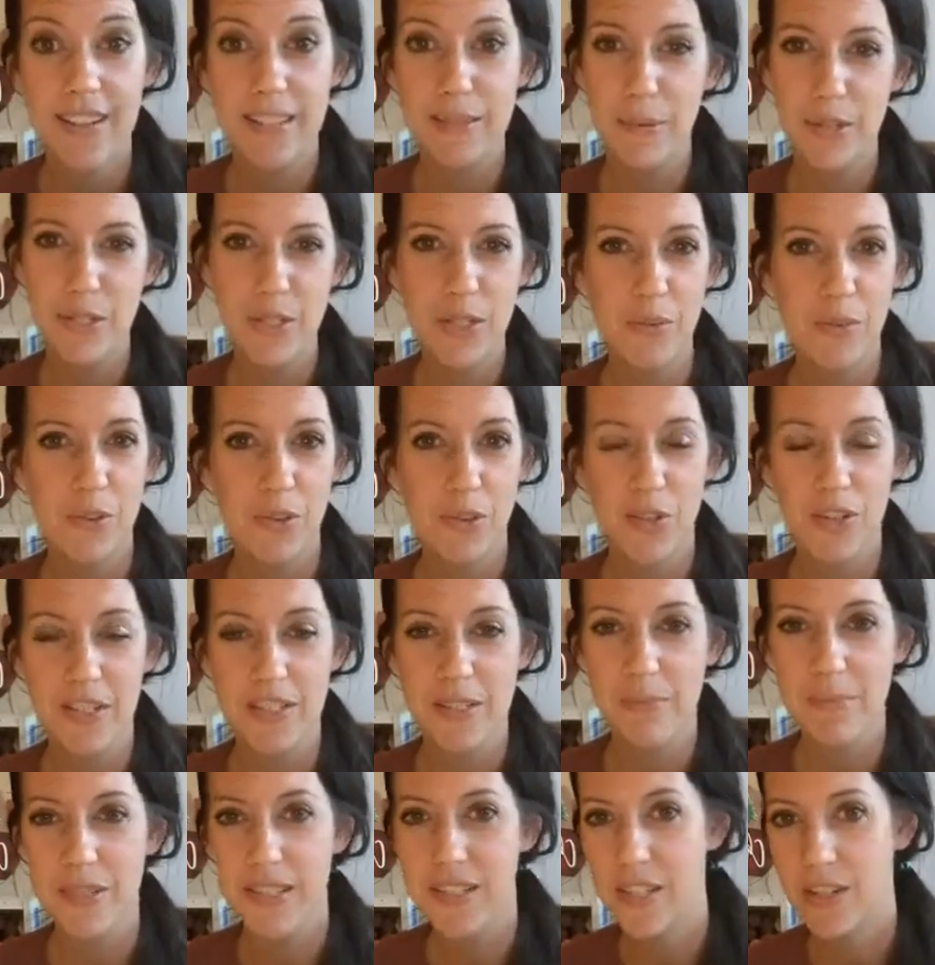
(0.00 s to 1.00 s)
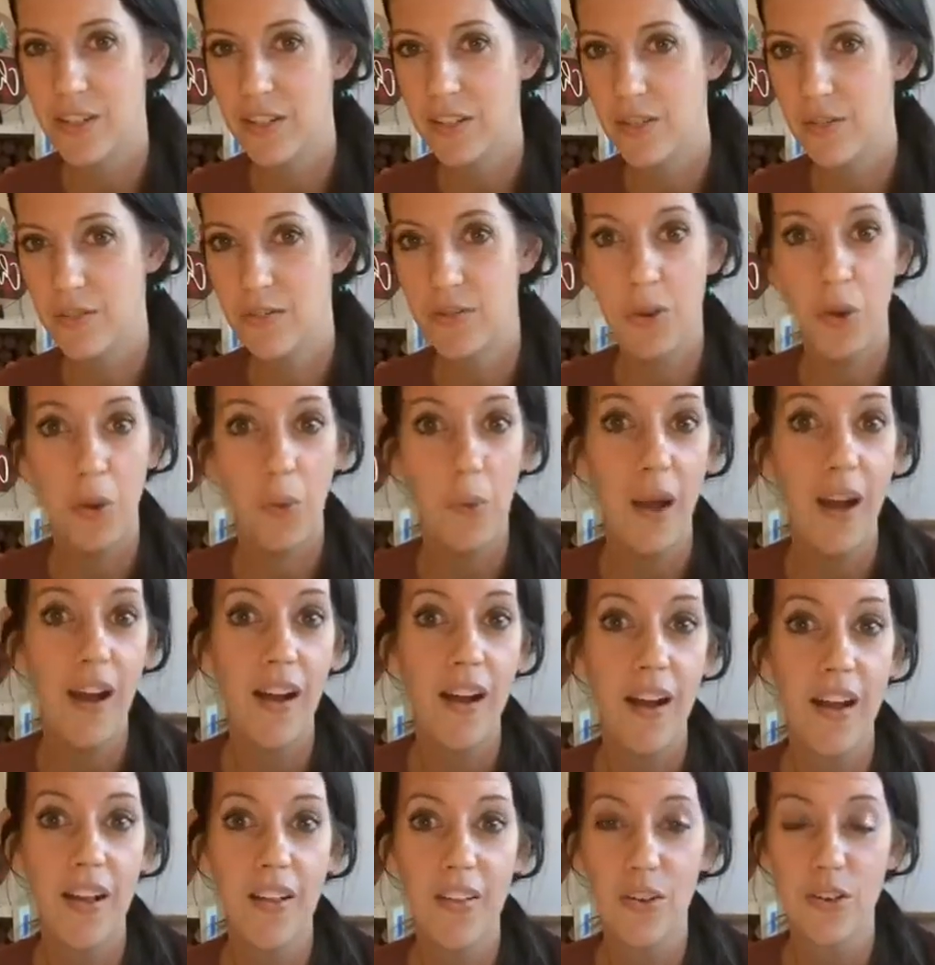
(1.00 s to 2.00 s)
Especially with Christmas, you could do
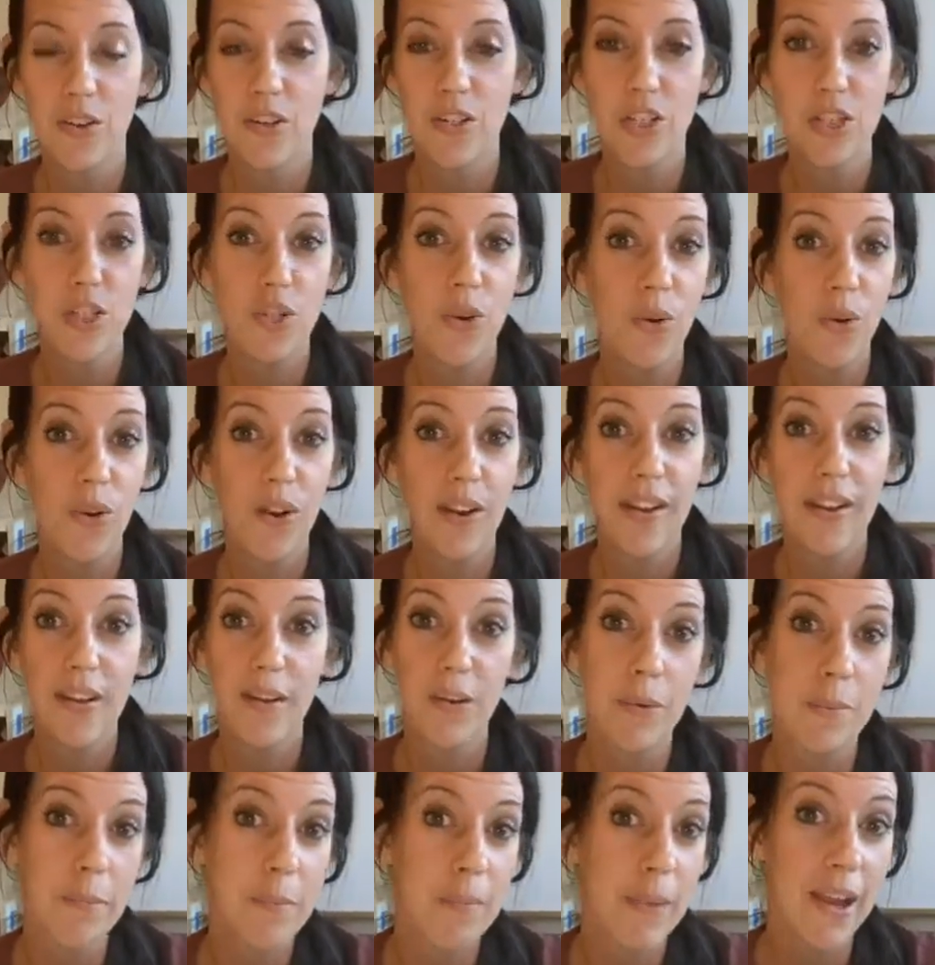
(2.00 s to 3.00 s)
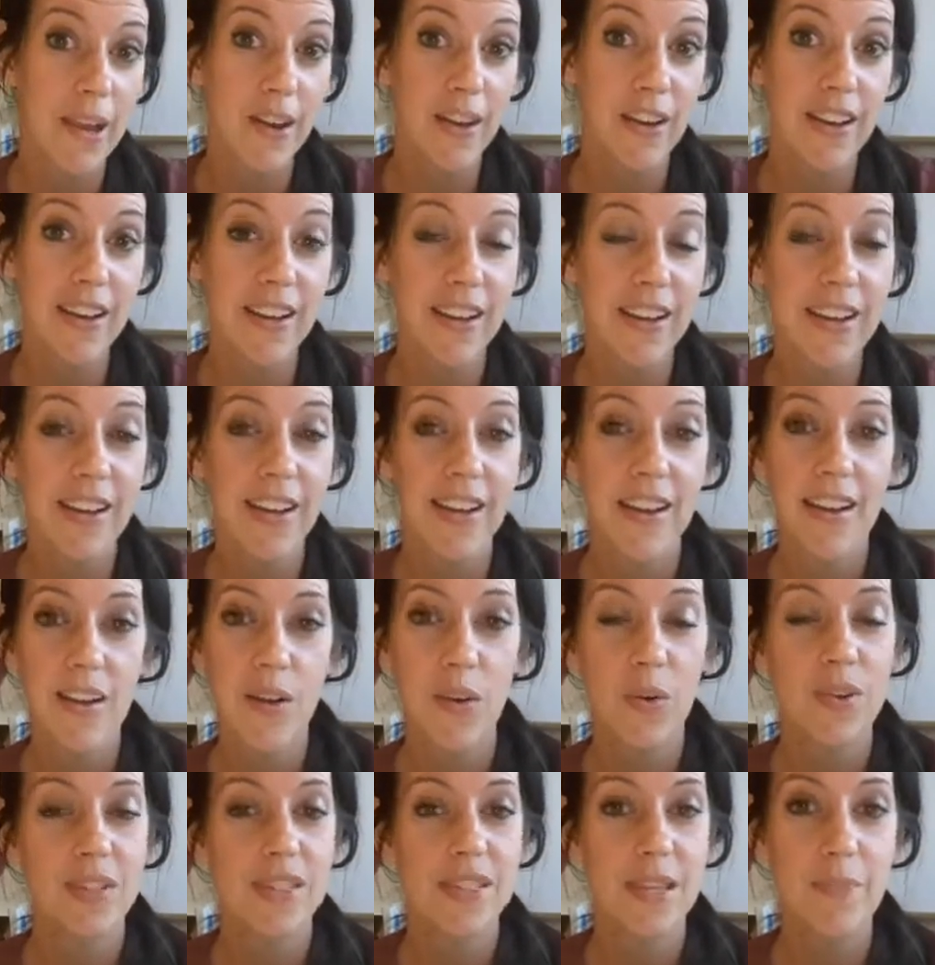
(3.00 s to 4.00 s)
Noel or joy or Mary
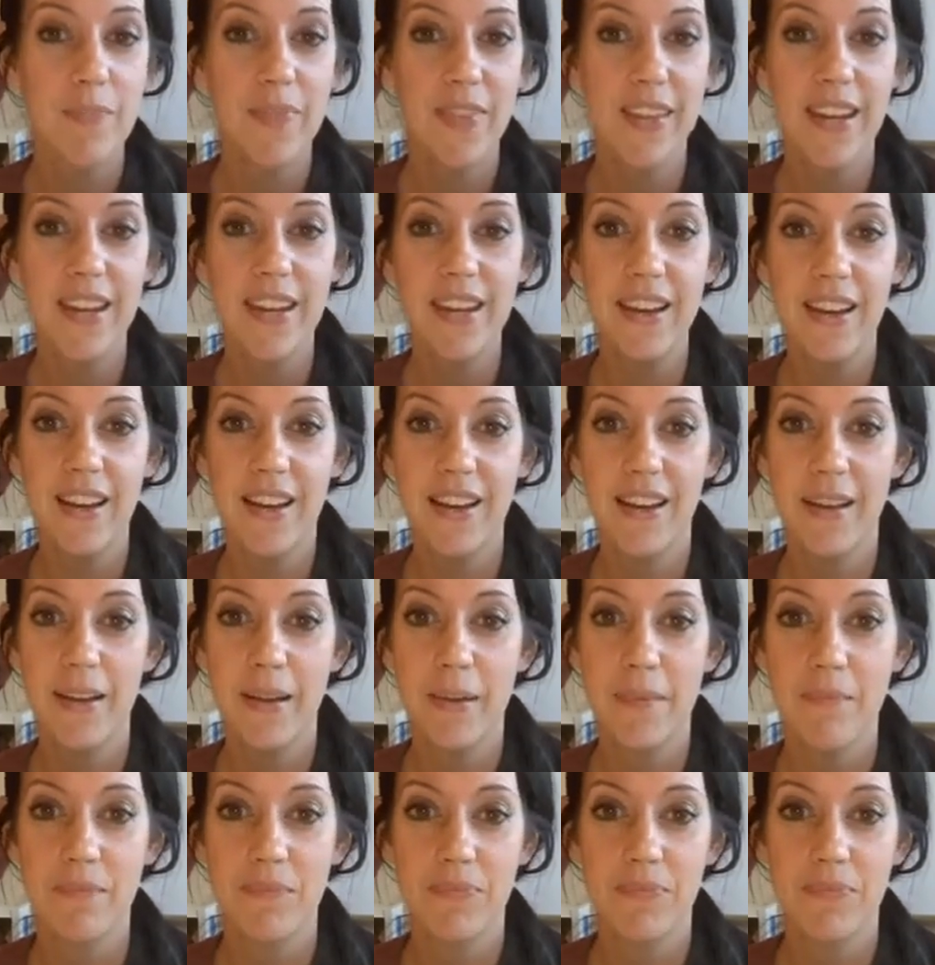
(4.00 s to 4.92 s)
or something,